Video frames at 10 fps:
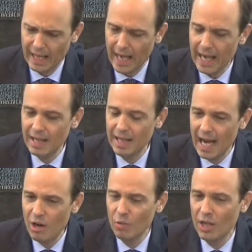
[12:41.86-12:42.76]
And
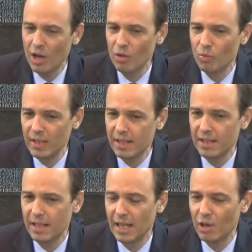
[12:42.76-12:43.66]
now we are
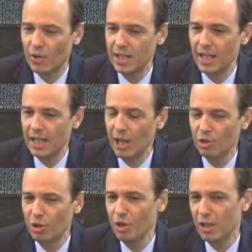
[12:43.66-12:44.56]
witnessing increasingly
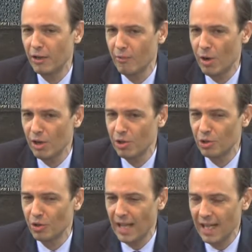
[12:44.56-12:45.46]
alternative
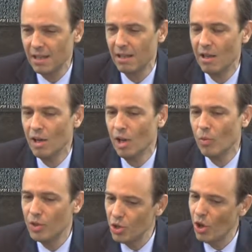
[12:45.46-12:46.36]
models to that,
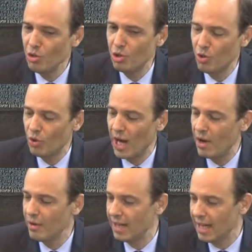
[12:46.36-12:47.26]
which also
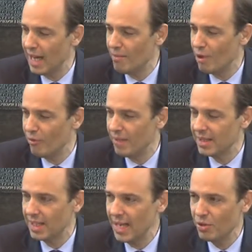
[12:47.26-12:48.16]
carry the label of
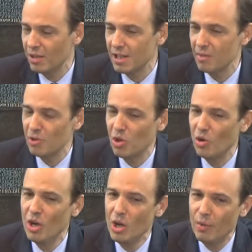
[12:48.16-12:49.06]
multilateralism.
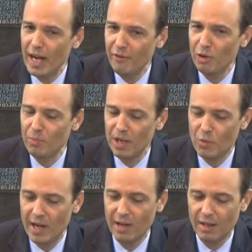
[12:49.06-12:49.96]
So we have to be
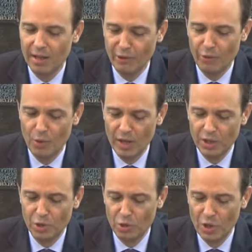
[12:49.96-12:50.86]
aware that if we
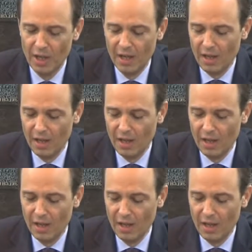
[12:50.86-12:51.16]
want to